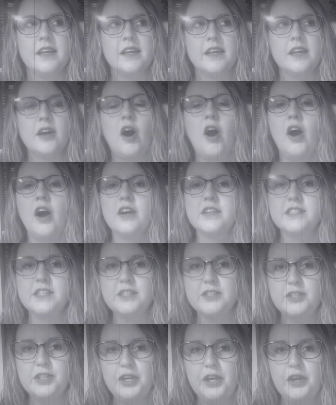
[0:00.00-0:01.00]

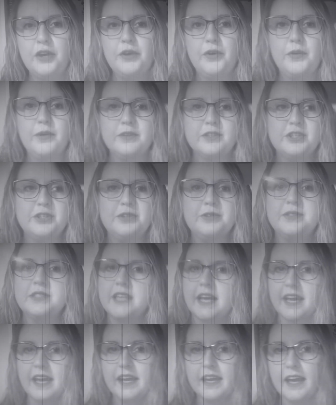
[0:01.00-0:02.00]
causes you to
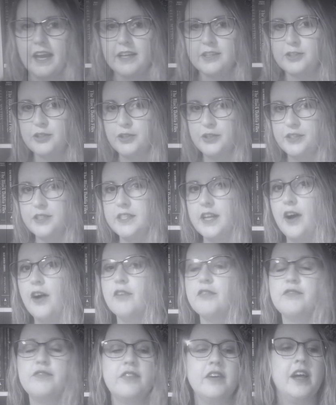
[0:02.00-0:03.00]
second guess
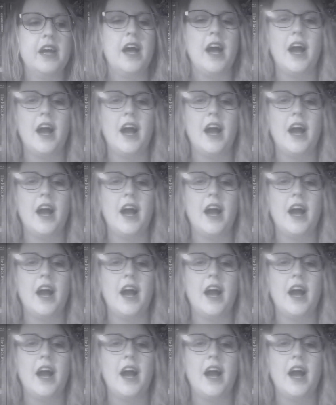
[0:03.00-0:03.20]
yourself.